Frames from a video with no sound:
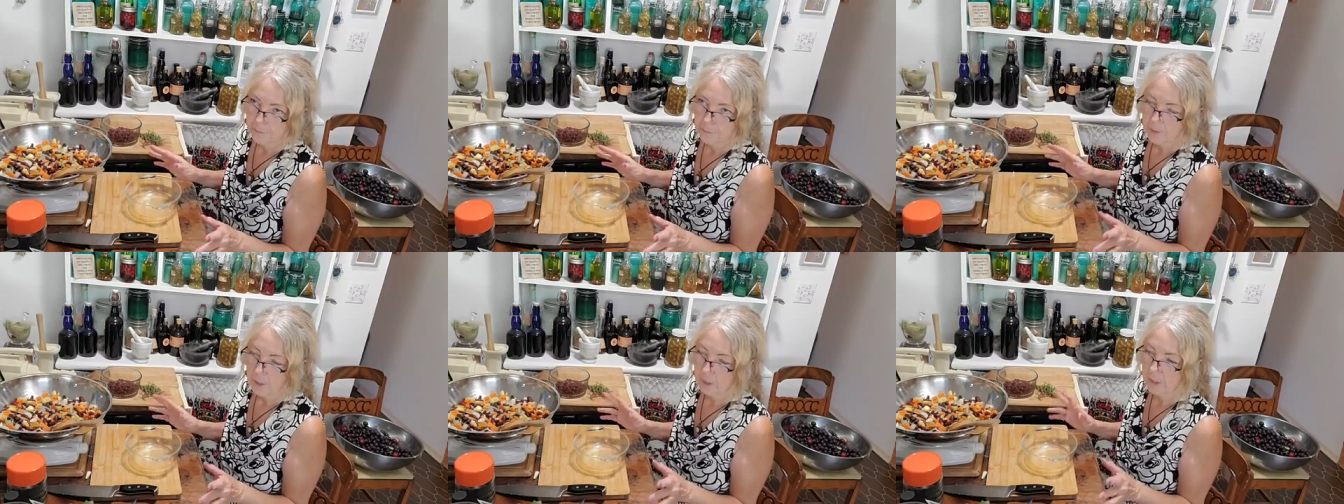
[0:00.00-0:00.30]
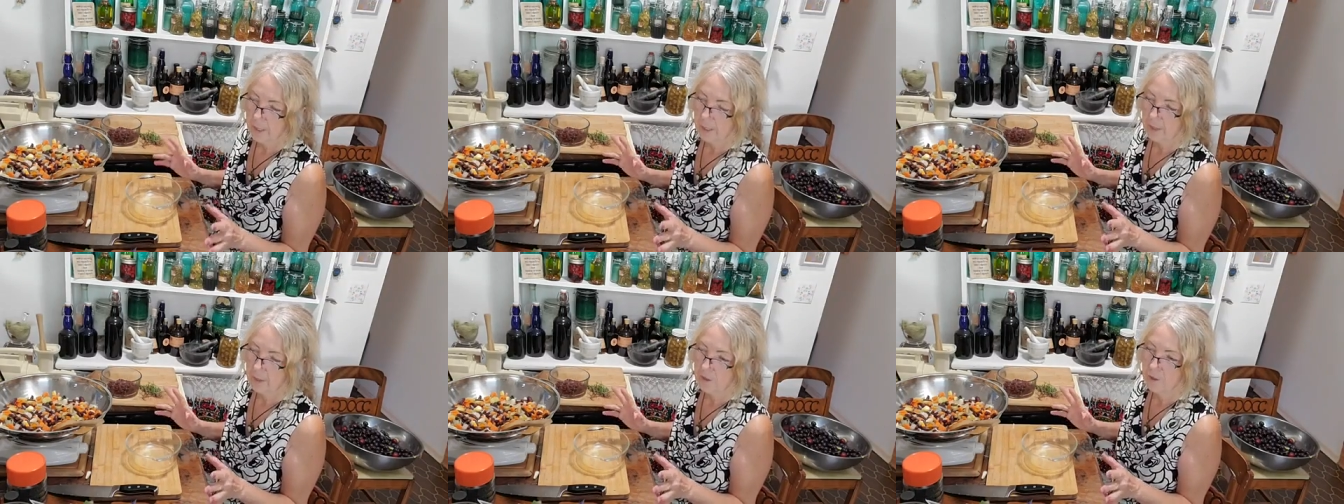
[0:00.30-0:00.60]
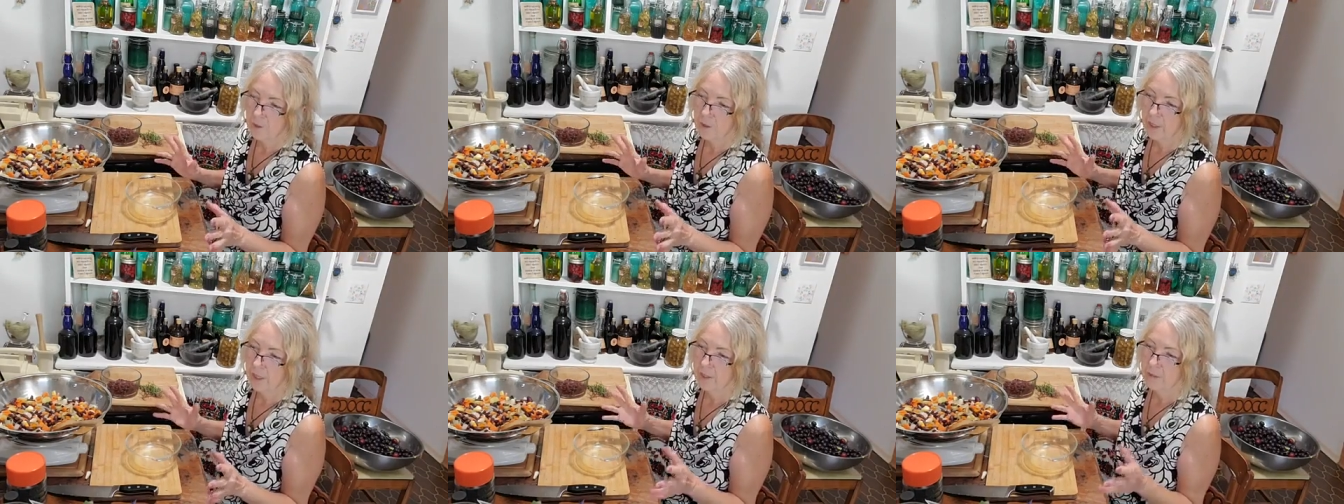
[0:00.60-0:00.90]
like,
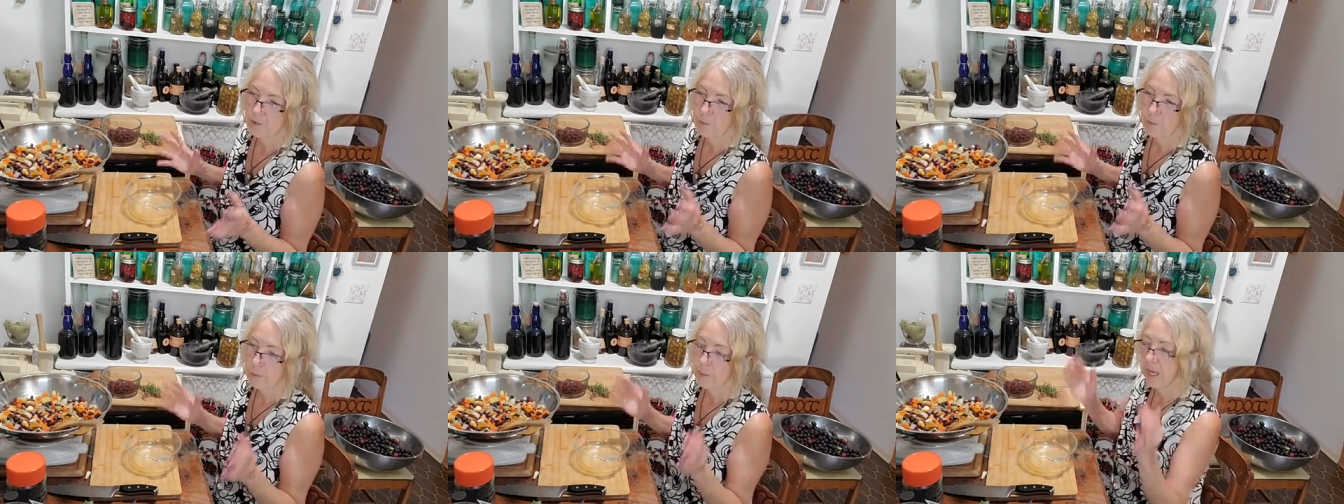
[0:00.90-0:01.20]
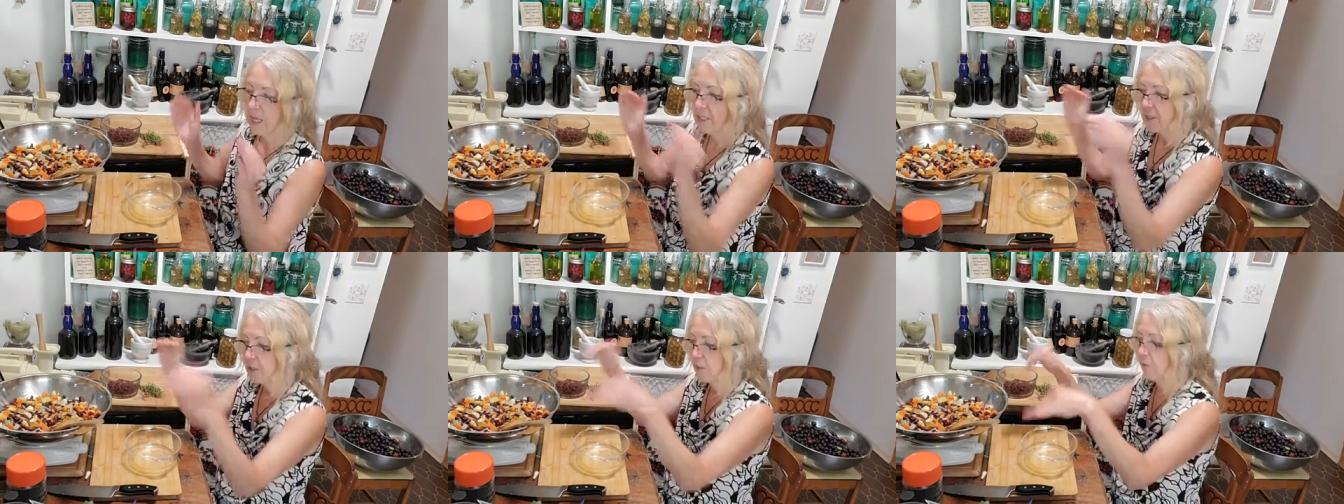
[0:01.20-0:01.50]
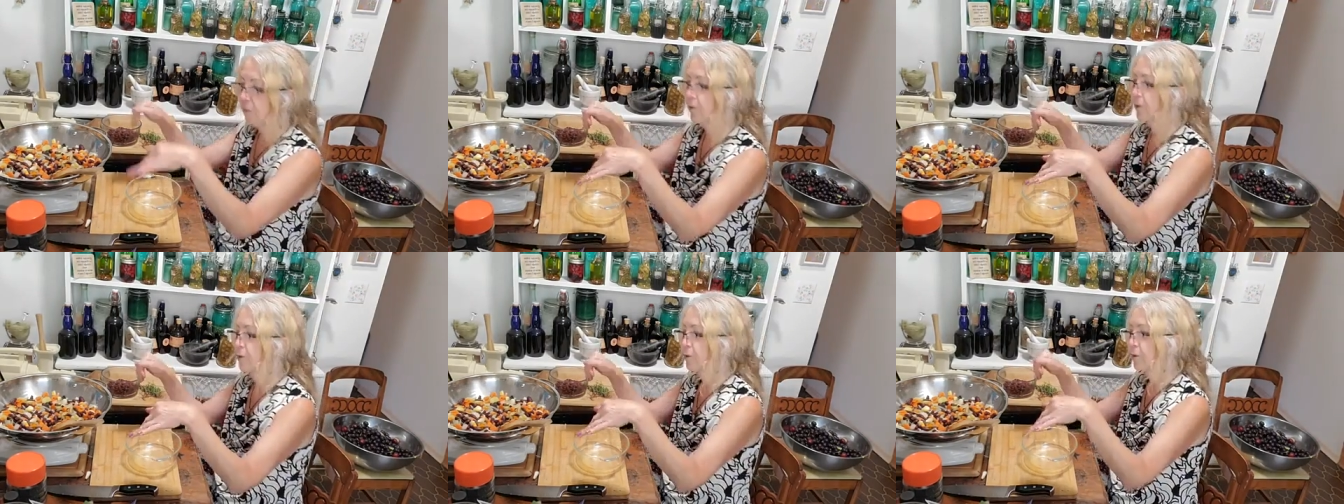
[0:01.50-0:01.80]
okay, back to the
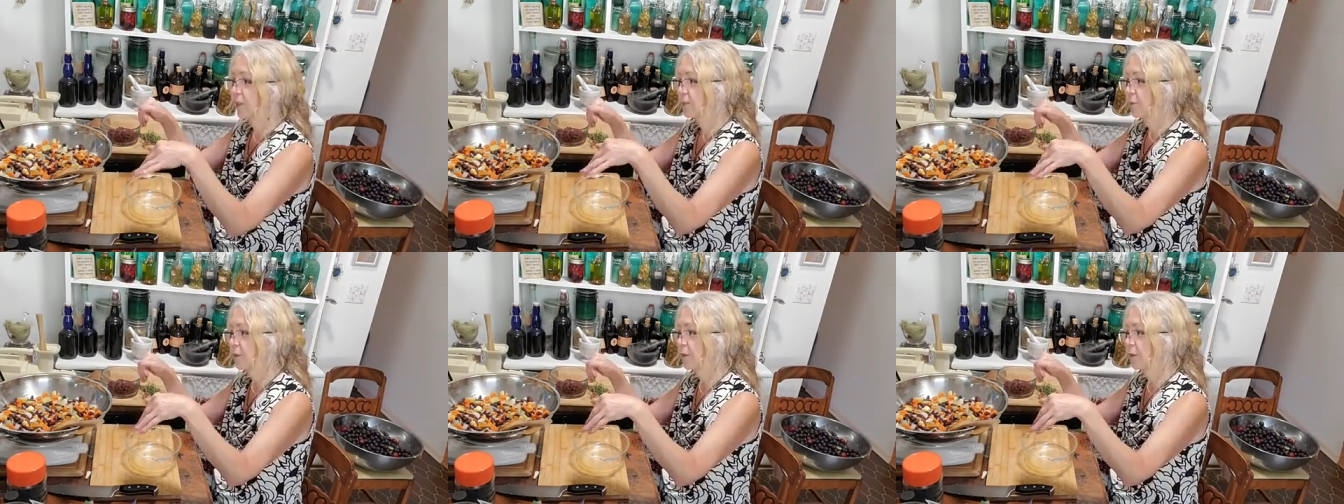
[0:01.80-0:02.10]
first recipe,